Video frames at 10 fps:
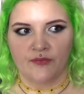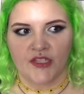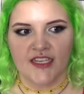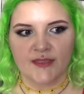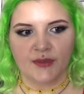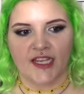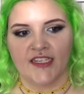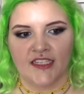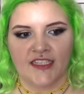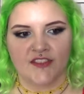
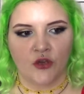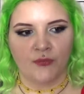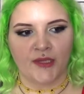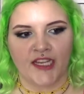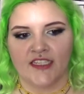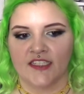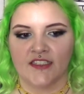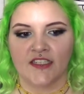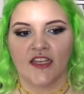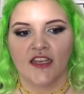his home
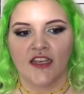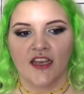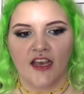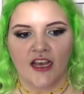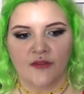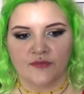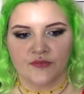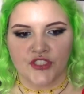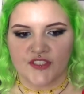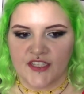planet,
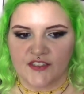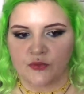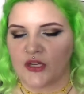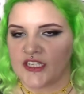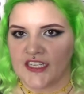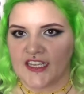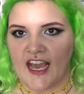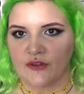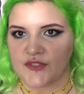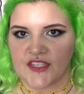just doesn't want any
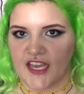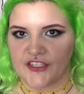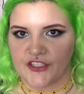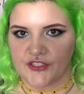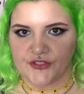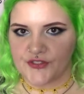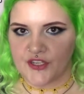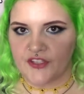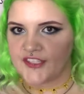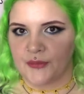outsiders
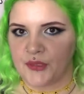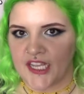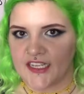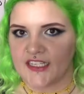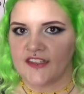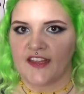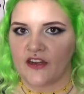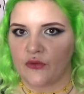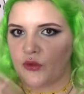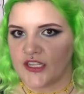on their planet. They
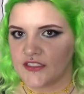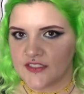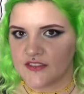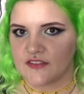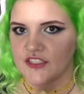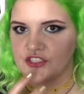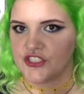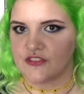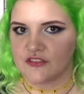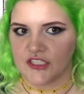don't want
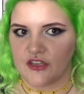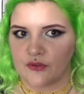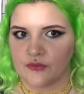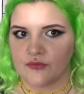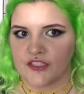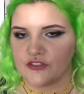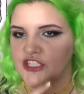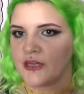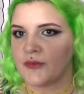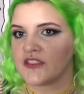to, they'll
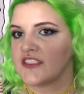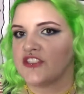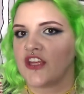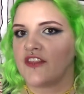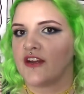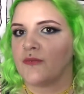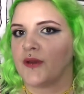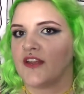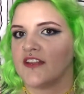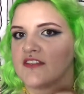share amongst each other,
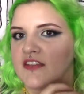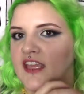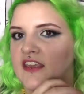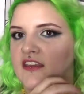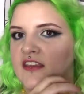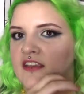but it's like